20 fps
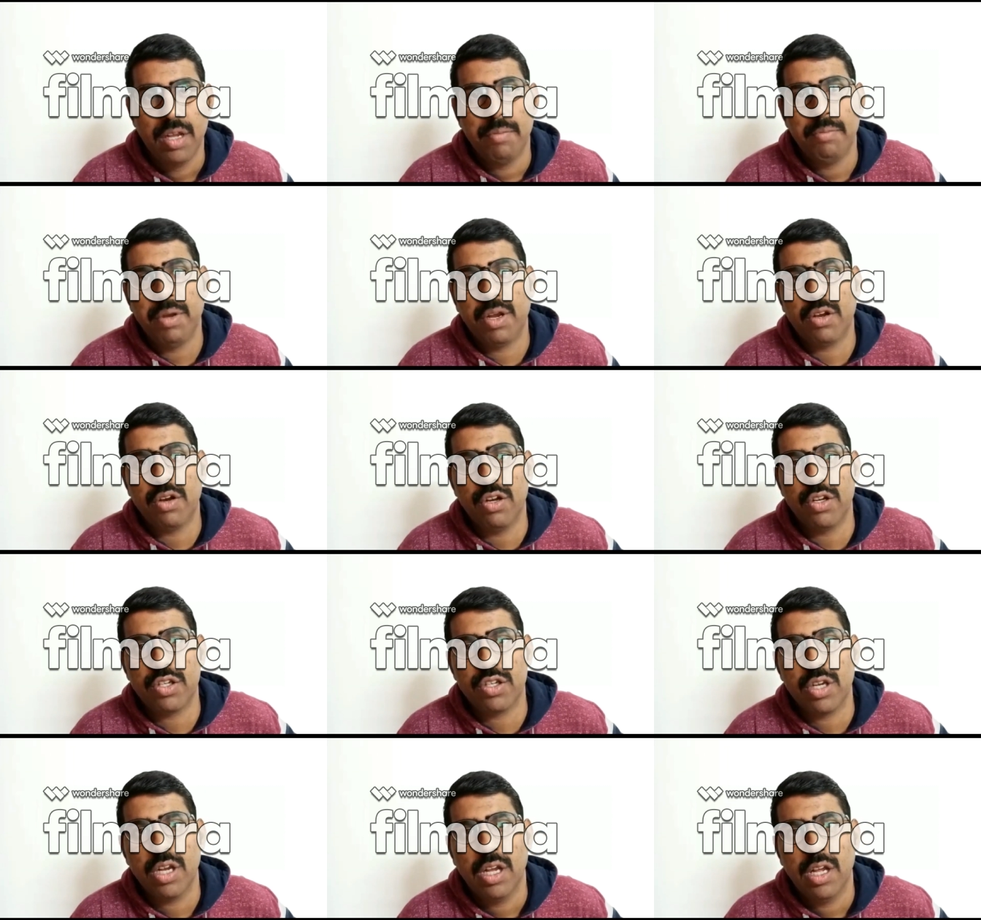
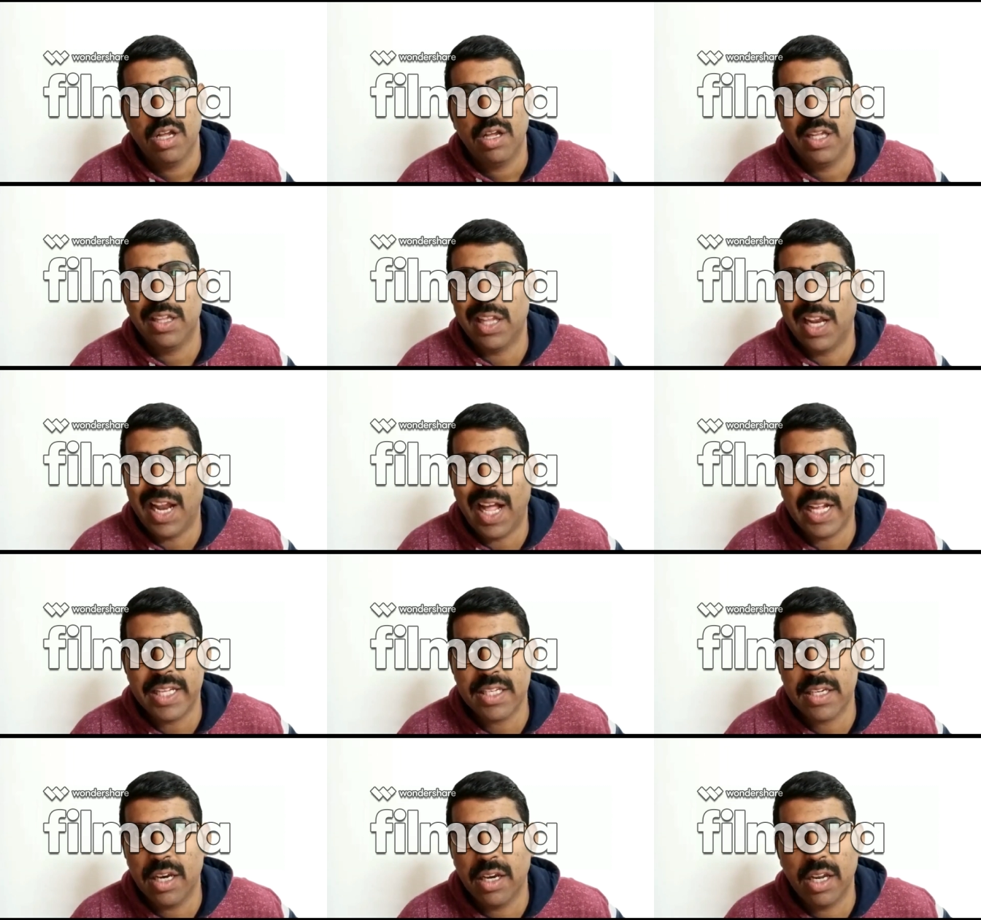because in the
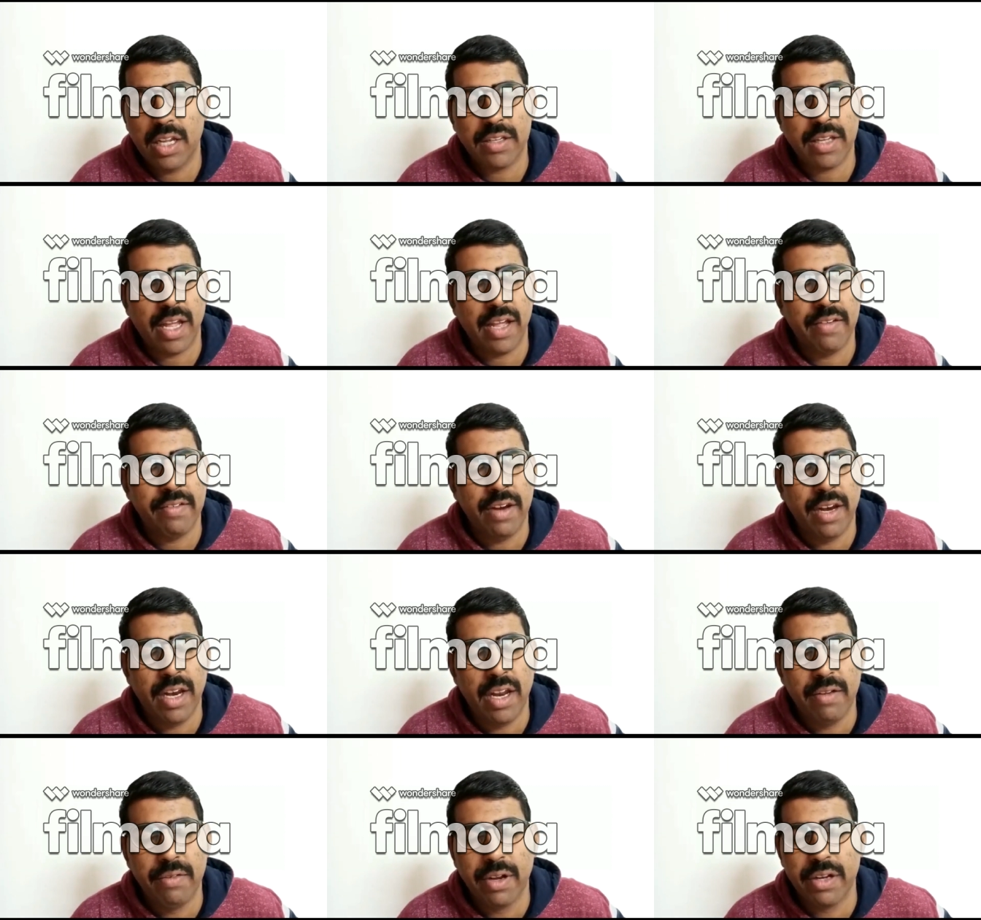last 10 years I have
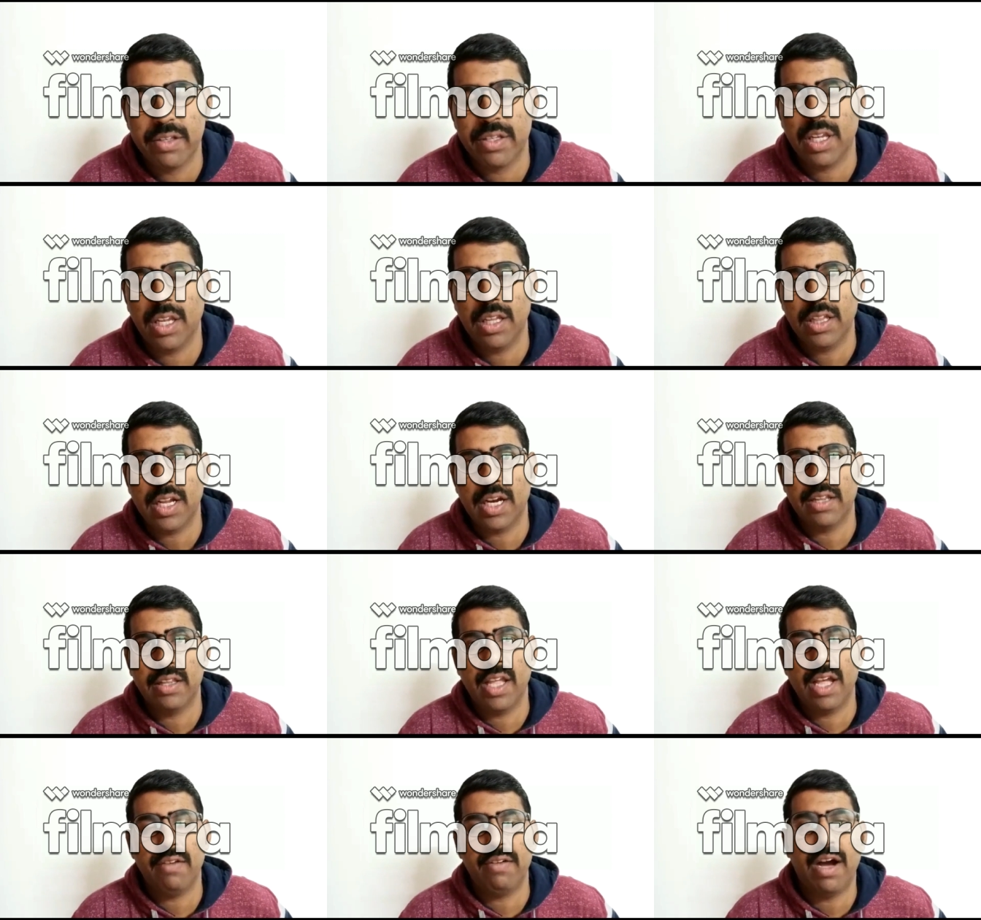never seen
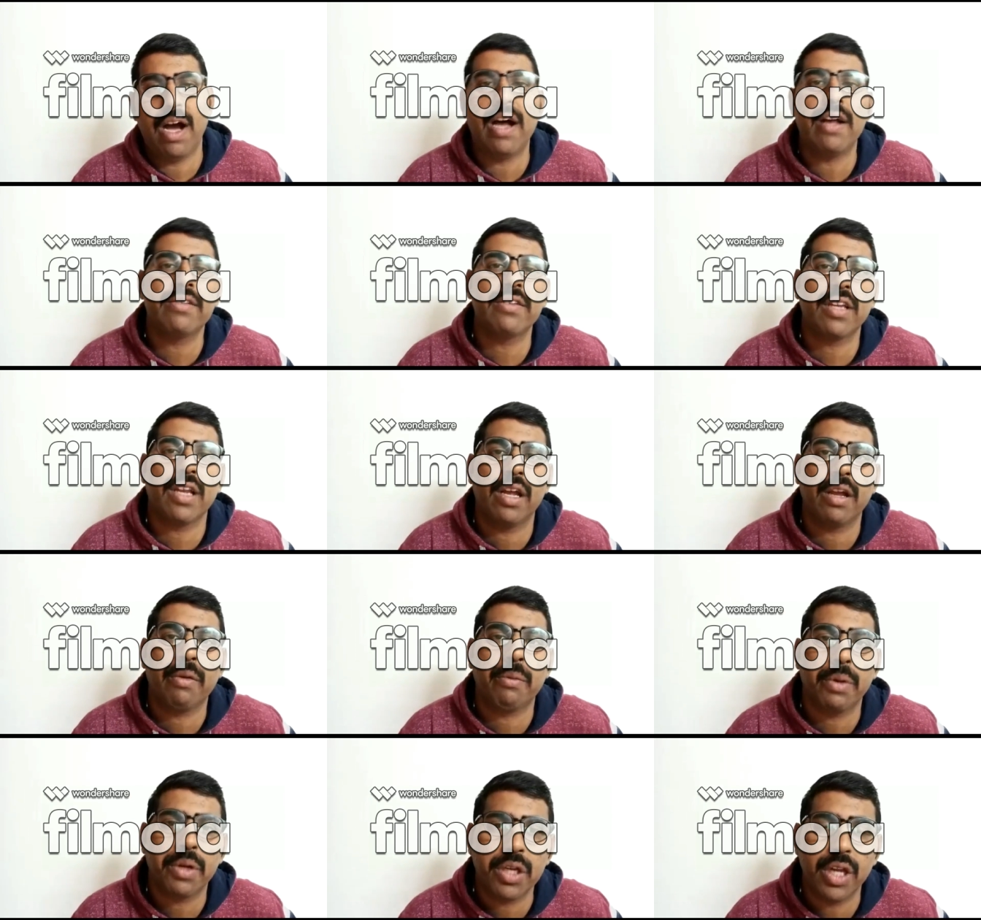that they have asked
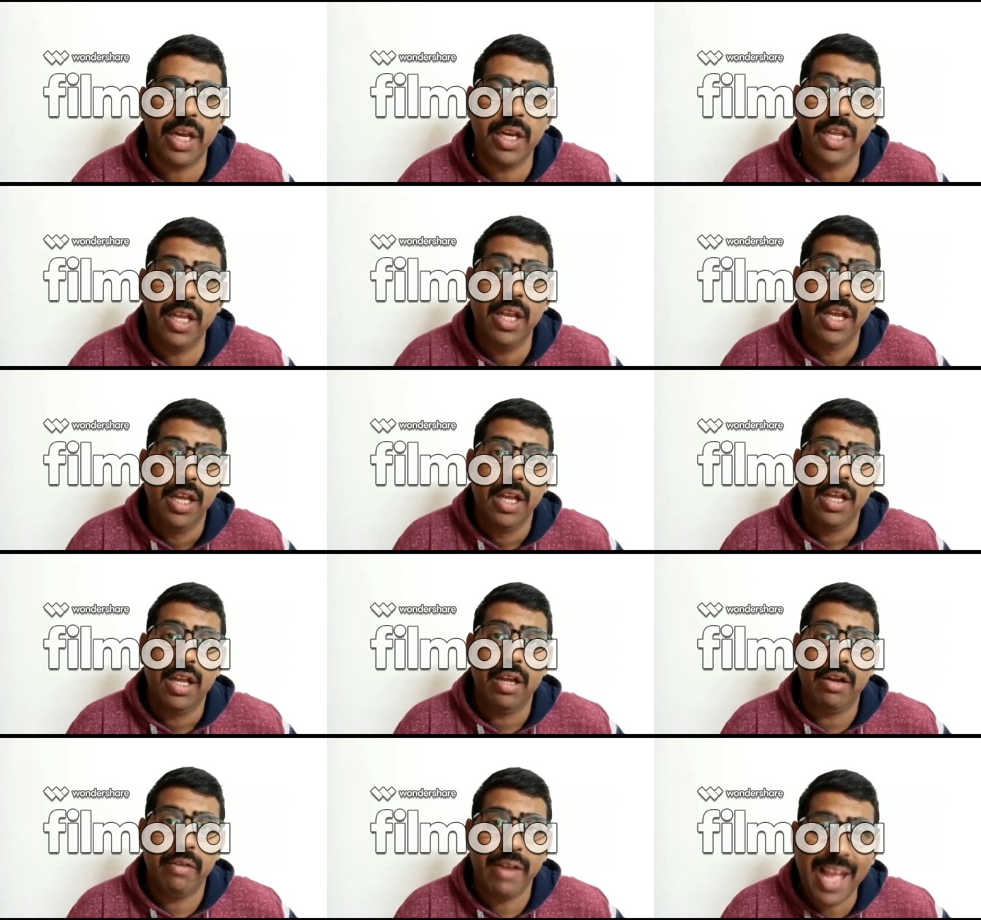question, any
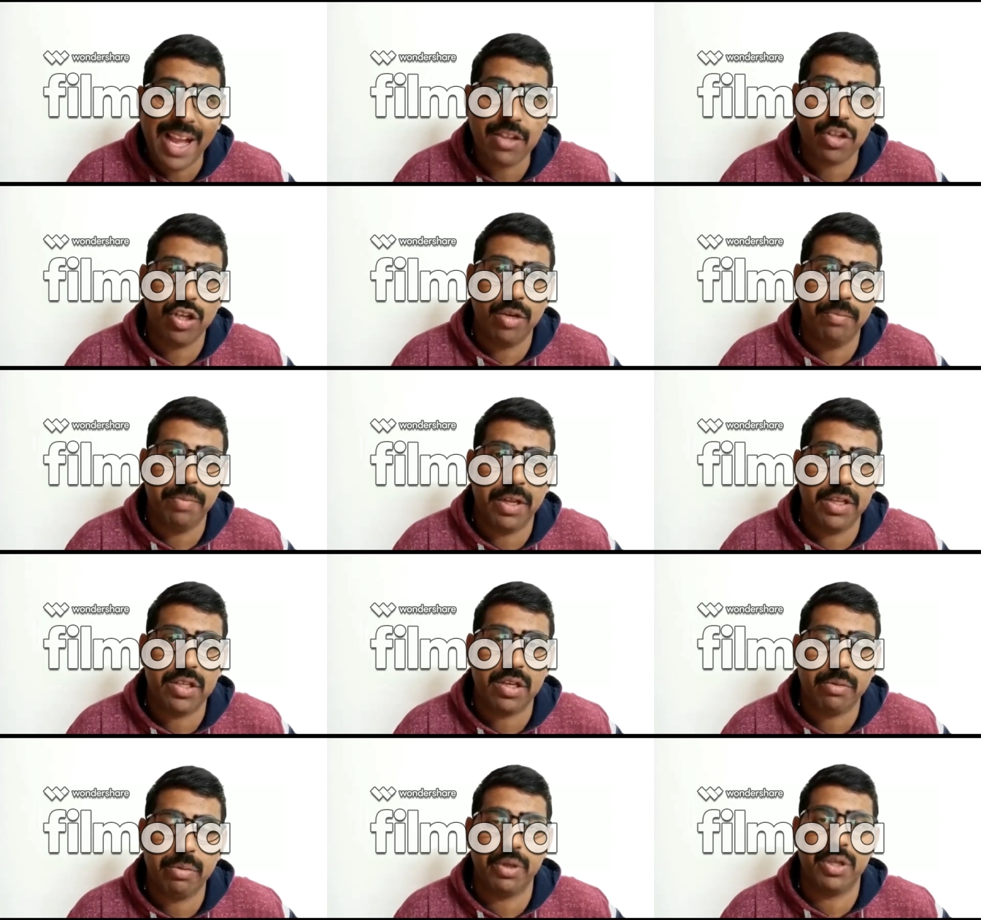reaction
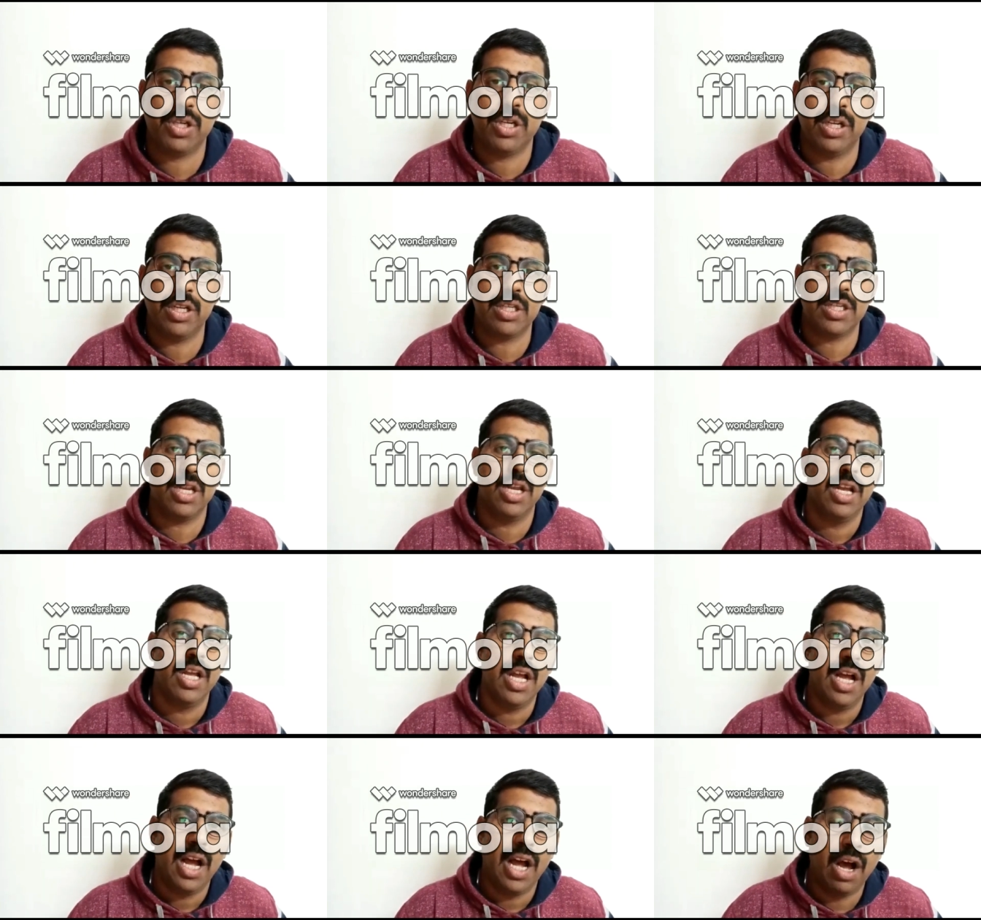based questions
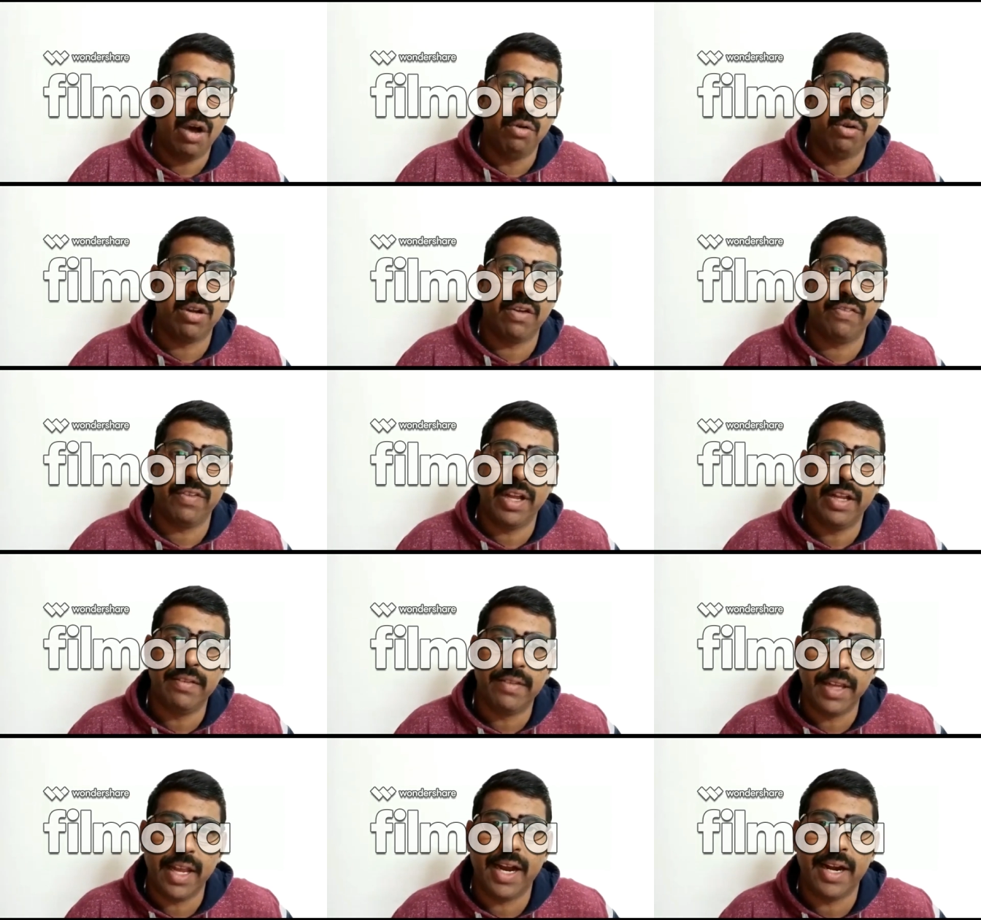out of
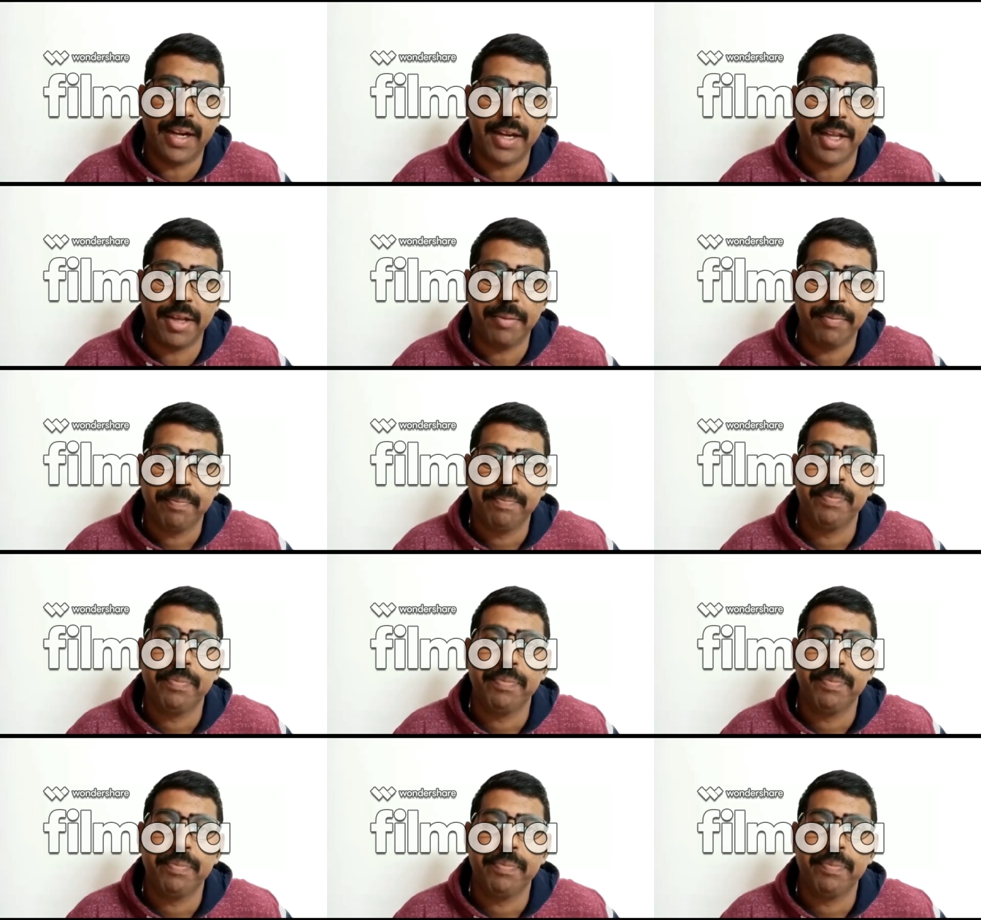NCERT.